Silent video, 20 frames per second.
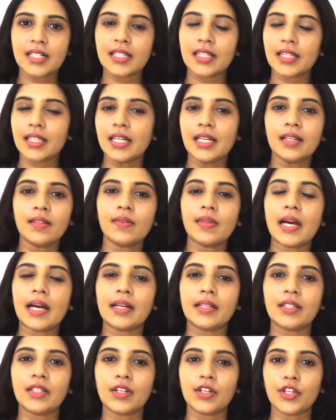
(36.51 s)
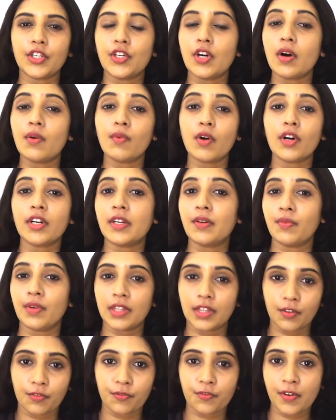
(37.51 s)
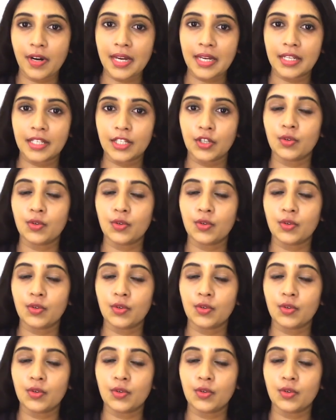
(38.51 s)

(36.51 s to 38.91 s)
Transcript: Think that you are walking with a friend